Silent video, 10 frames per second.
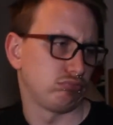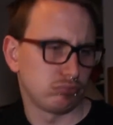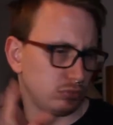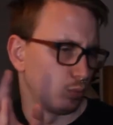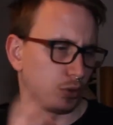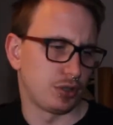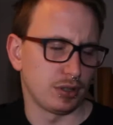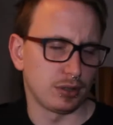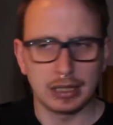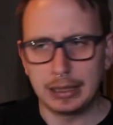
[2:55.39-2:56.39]
want to
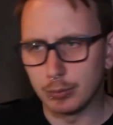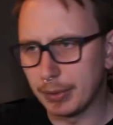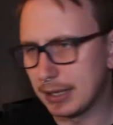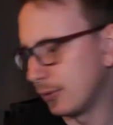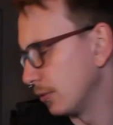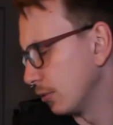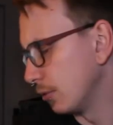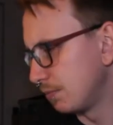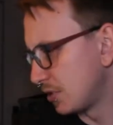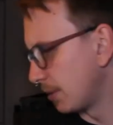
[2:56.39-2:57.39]
keep women out or
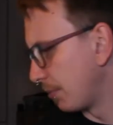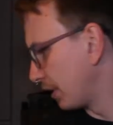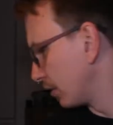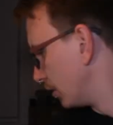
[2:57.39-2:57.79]
something